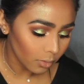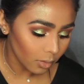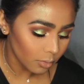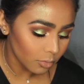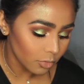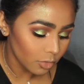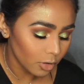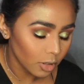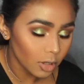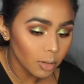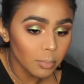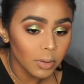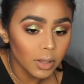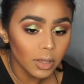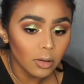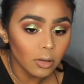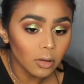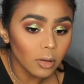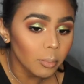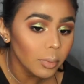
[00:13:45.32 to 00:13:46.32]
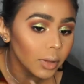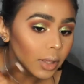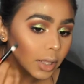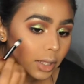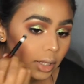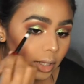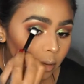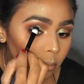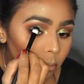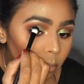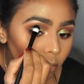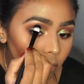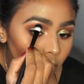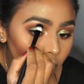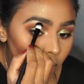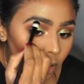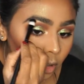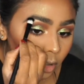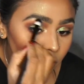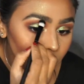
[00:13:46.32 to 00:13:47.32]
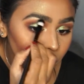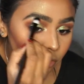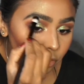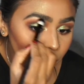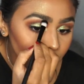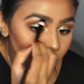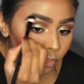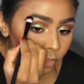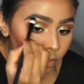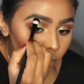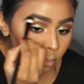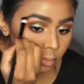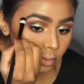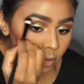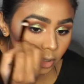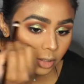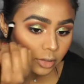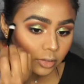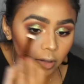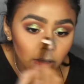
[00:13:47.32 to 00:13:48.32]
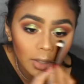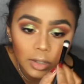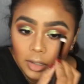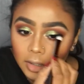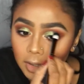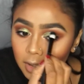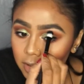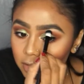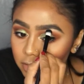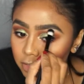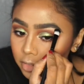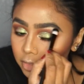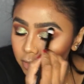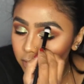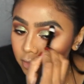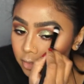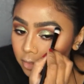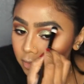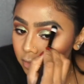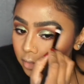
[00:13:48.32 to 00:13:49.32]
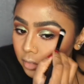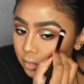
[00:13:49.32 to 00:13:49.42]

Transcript: I'm just going to pick up a brush just to blend that in a little.